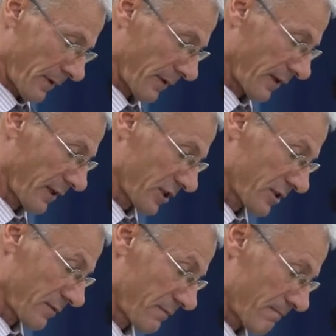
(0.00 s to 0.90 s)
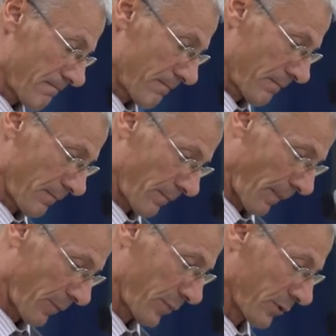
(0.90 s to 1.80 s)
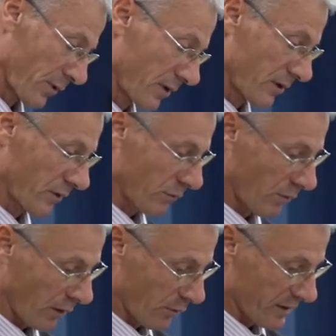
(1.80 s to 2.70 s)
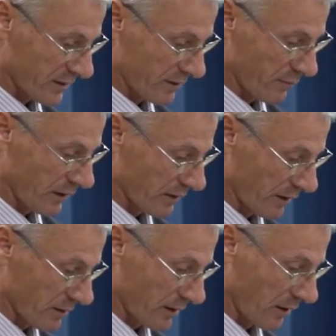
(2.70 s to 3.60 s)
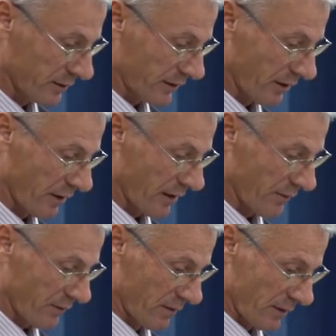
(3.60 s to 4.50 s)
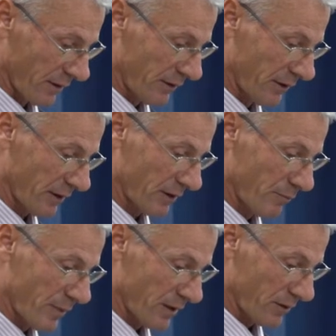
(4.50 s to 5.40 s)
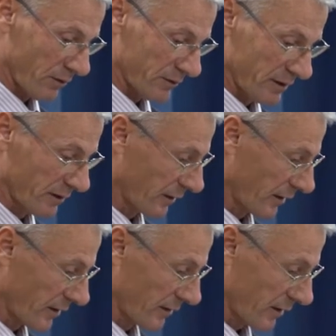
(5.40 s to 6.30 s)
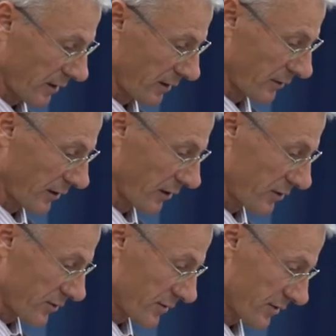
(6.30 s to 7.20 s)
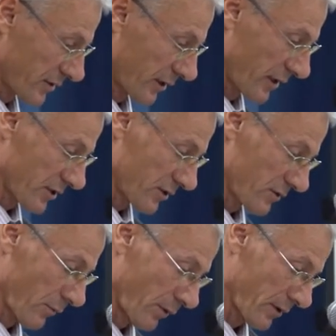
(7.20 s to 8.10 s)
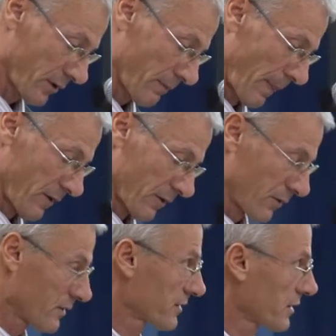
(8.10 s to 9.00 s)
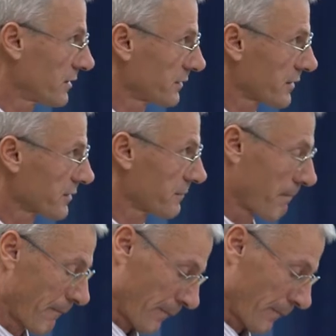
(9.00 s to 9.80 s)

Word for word: relation between individual Western Balkan countries have a direct impact on interethnic and religious relations with these countries.